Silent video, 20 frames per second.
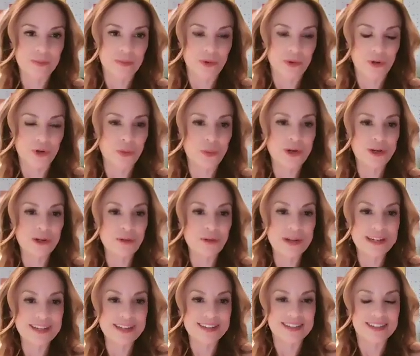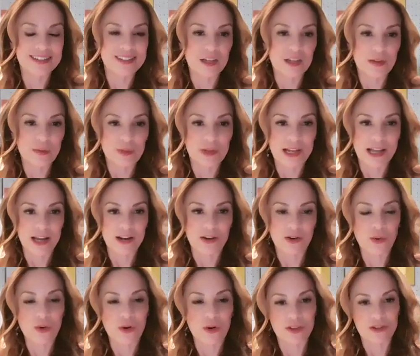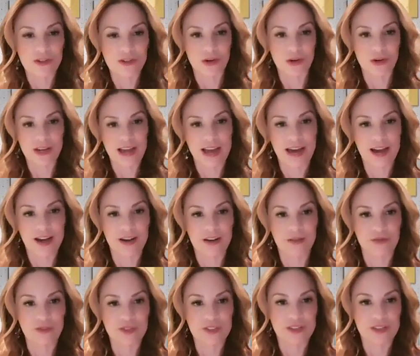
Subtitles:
or a will-based estate plan, or they're going to have